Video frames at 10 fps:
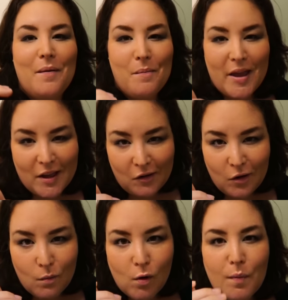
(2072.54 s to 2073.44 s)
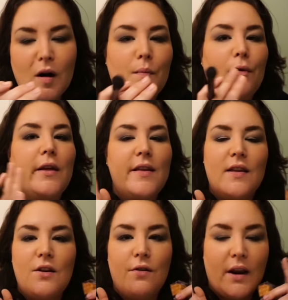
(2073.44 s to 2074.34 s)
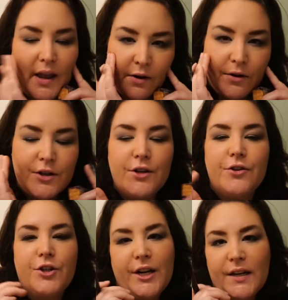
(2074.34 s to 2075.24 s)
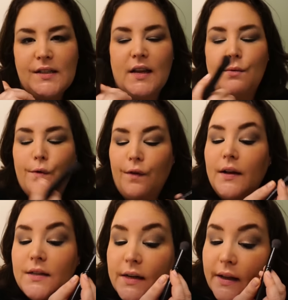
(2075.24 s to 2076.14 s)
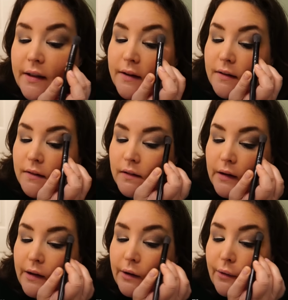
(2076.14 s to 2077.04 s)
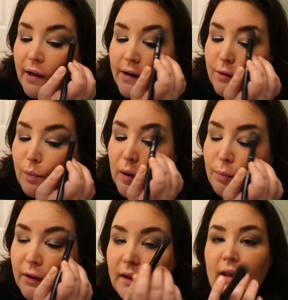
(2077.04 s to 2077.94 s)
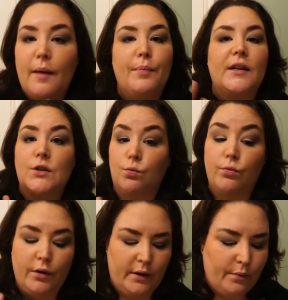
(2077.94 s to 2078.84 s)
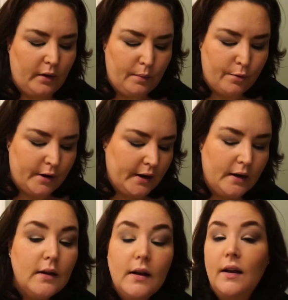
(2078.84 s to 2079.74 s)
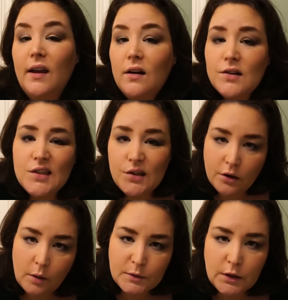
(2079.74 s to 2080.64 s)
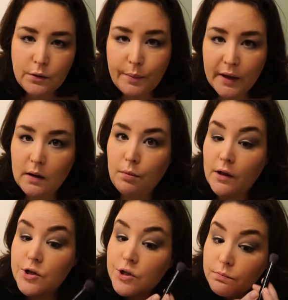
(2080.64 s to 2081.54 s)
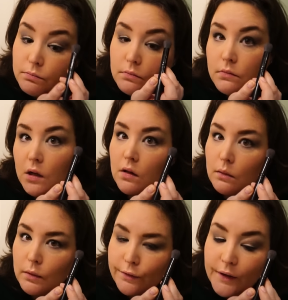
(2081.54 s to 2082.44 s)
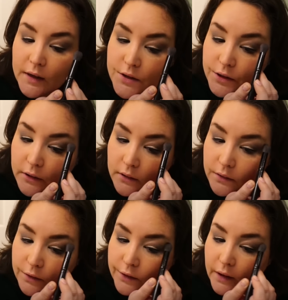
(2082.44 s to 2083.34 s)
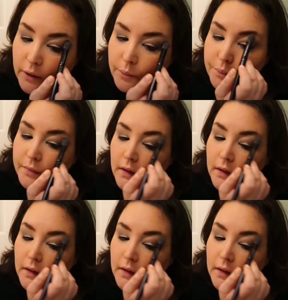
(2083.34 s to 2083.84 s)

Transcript: make it look more purpley, then you can anchor it to your cheeks and reflect it in, you know, kind of a purpley lip. It's really, really pretty. And also too, it helps you to pan a blush a little bit faster. So